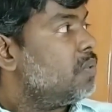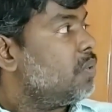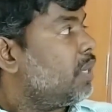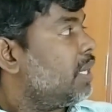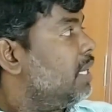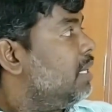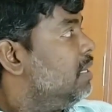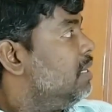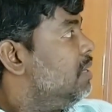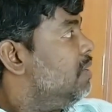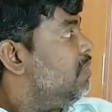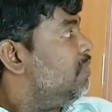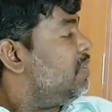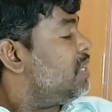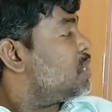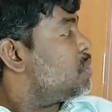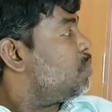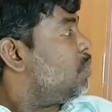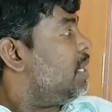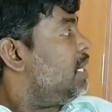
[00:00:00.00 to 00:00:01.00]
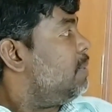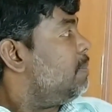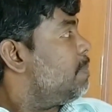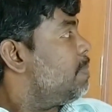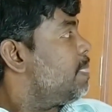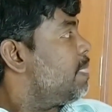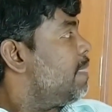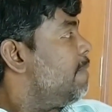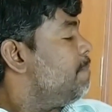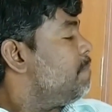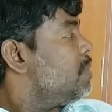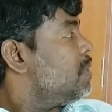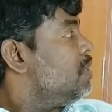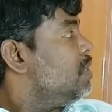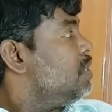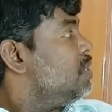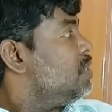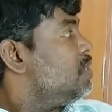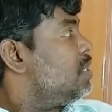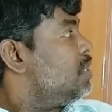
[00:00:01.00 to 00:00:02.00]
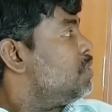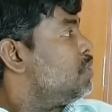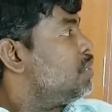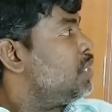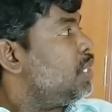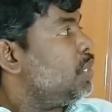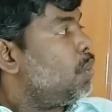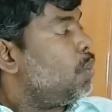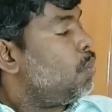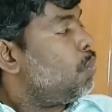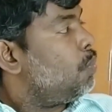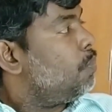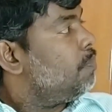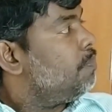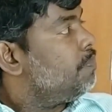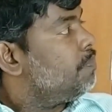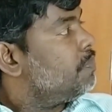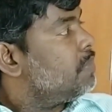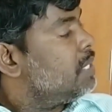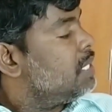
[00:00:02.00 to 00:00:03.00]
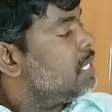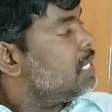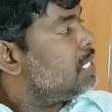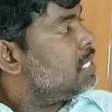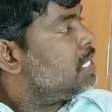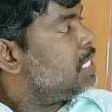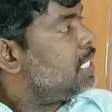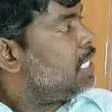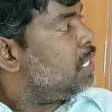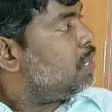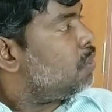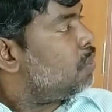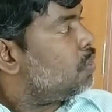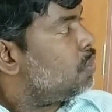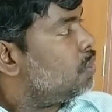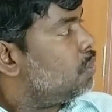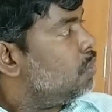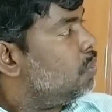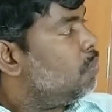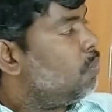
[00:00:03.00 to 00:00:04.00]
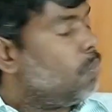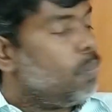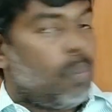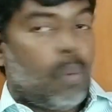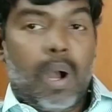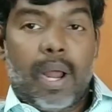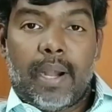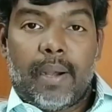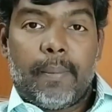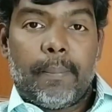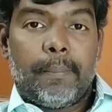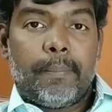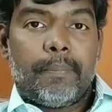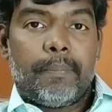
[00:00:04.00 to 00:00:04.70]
Okay, first one, the 0 to 1,